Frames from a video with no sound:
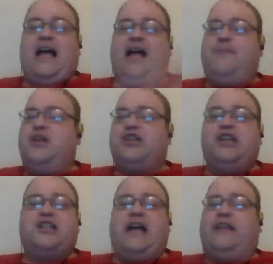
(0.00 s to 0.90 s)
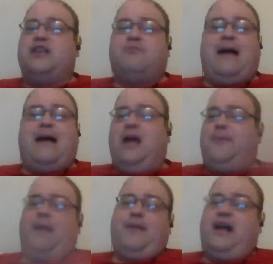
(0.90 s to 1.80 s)
Michigan's got this wrapped up.
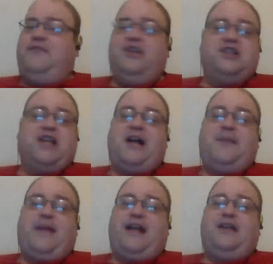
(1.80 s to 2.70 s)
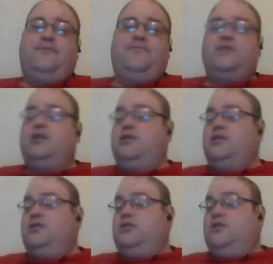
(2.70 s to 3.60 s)
I'm not even going to talk about it.
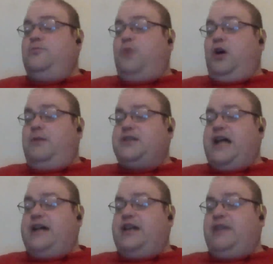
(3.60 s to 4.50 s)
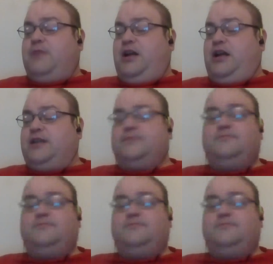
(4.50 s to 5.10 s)
Boy, was I dead wrong.